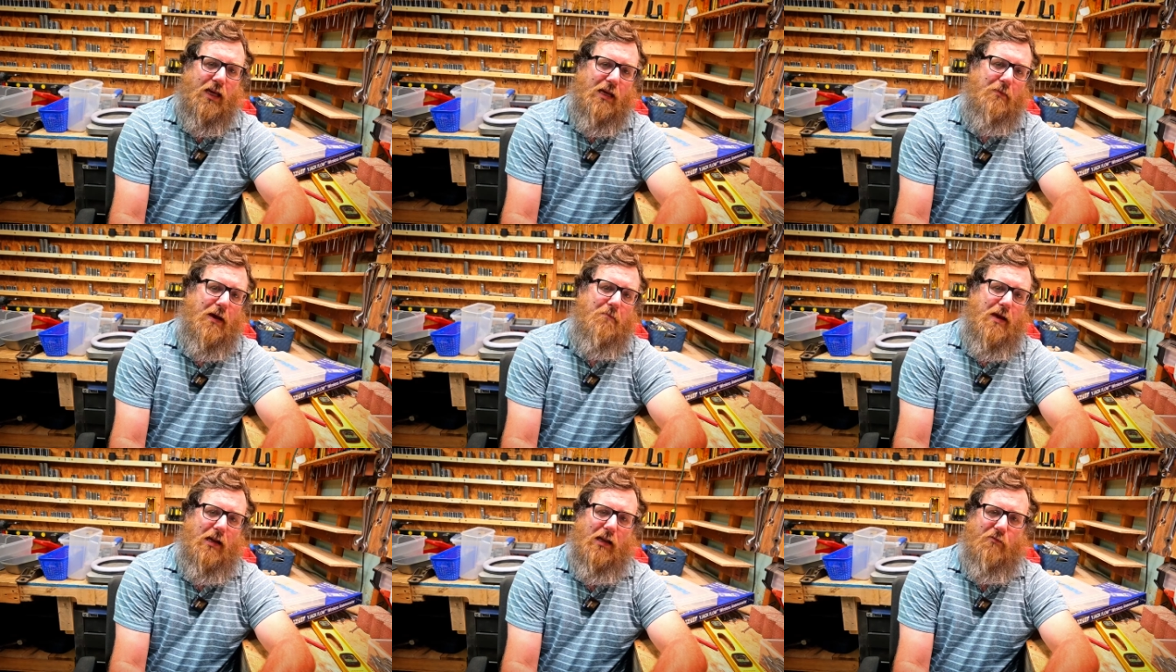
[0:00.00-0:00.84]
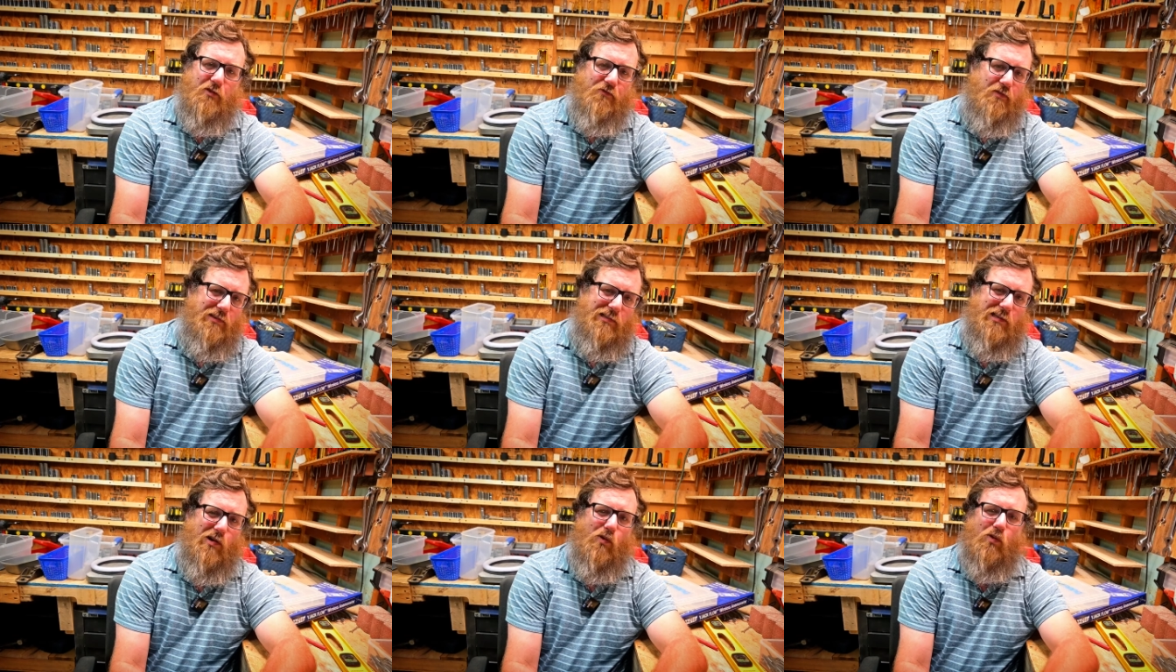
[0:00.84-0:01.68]
And by metal, I'm referring to
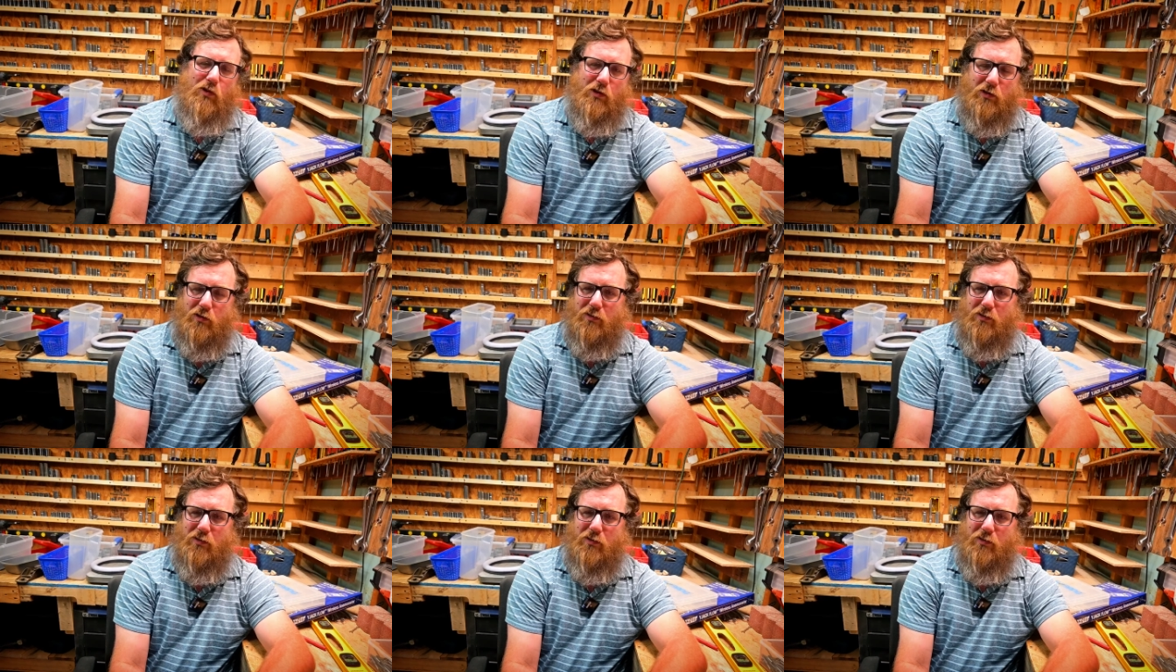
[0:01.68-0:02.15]
the older